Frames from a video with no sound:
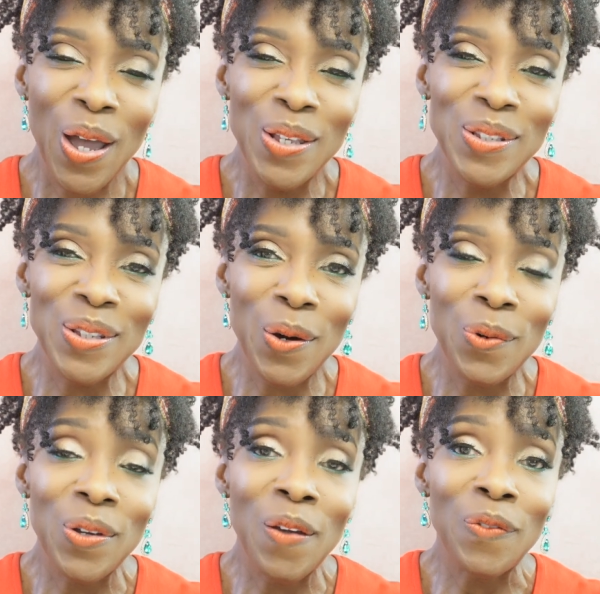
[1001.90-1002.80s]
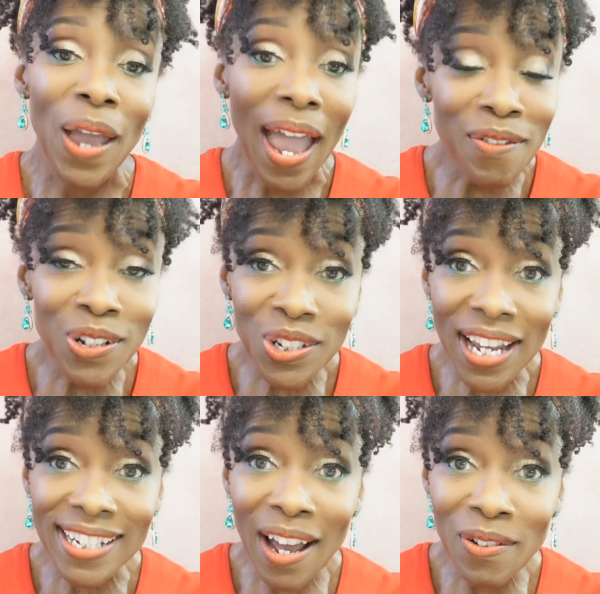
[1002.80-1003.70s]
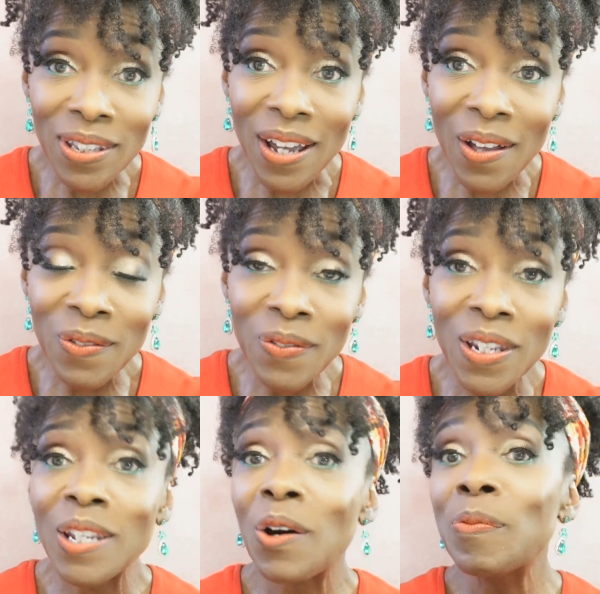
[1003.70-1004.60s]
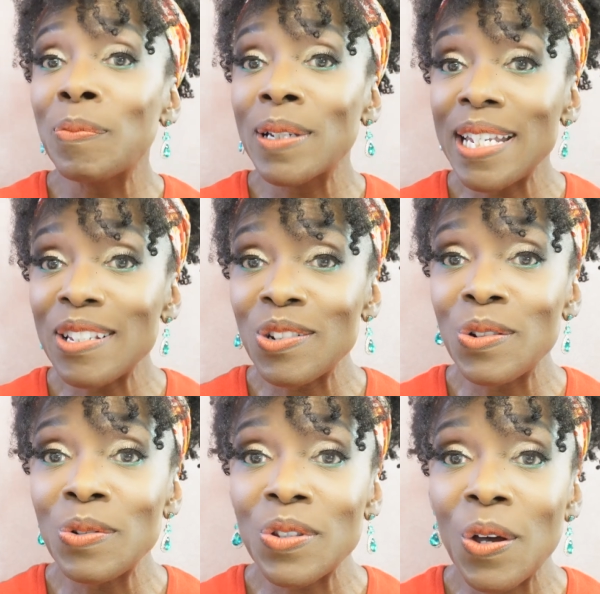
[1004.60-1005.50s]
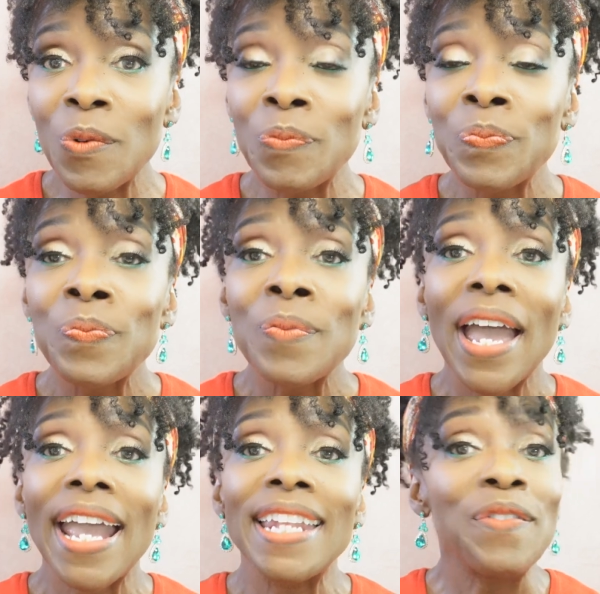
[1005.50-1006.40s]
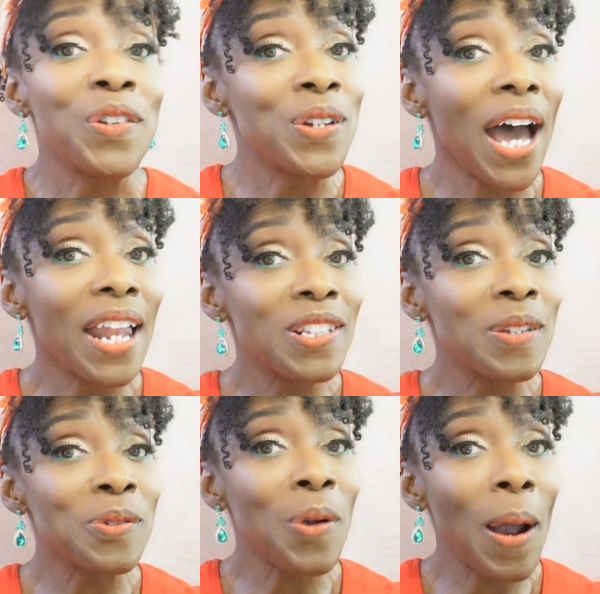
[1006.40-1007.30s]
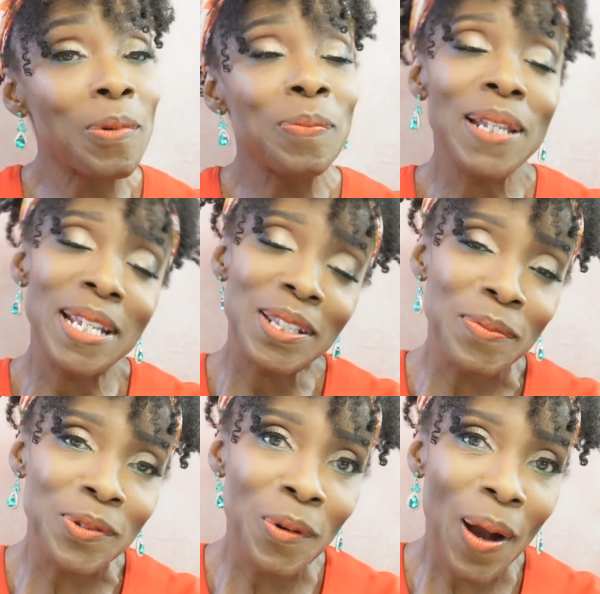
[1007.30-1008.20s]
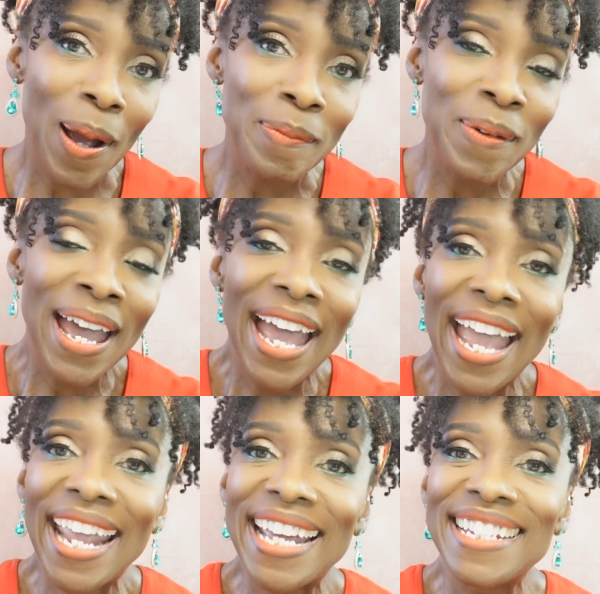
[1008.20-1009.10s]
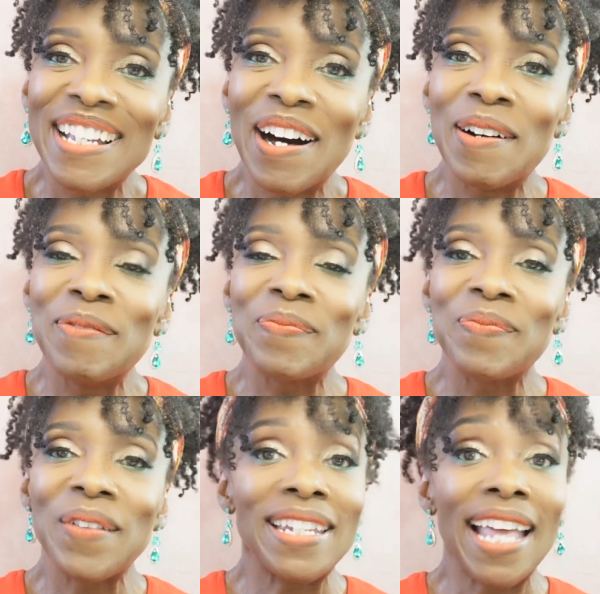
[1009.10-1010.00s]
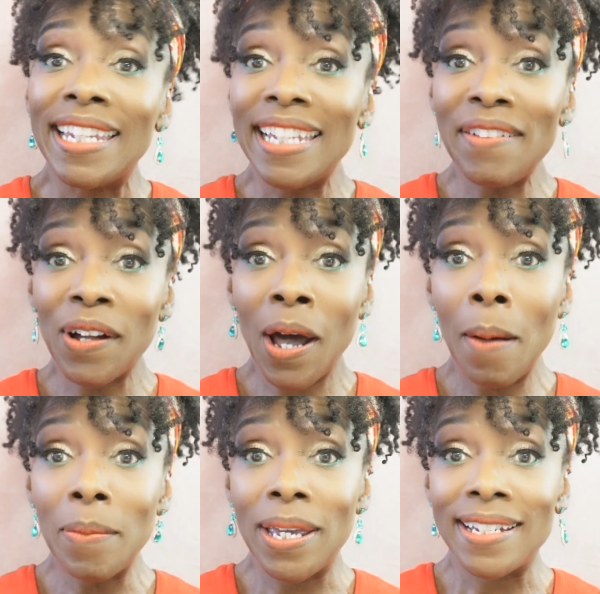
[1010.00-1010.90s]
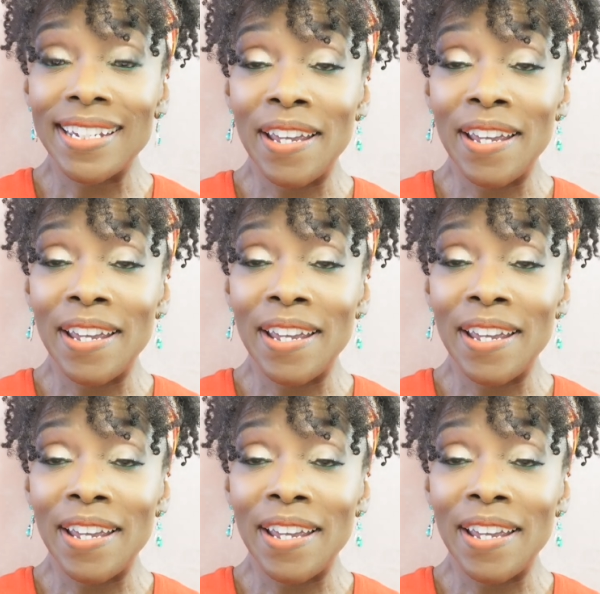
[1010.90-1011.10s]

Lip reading: So if you haven't checked out the other video, please do so. And if you're not a subscriber, please subscribe and leave a comment.